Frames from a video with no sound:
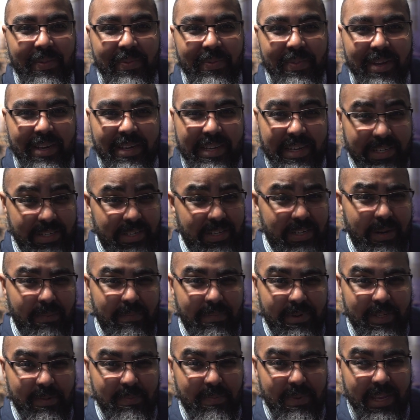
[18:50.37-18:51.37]
edition
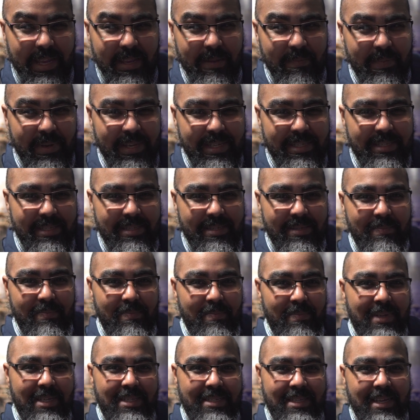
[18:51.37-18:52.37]
numbers being
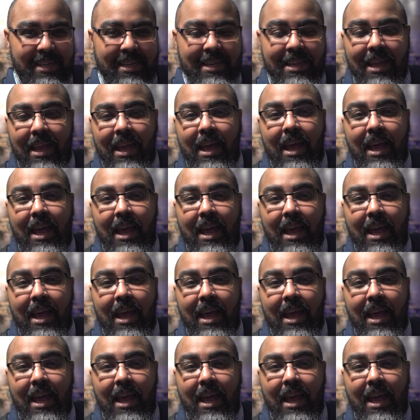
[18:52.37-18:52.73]
missing.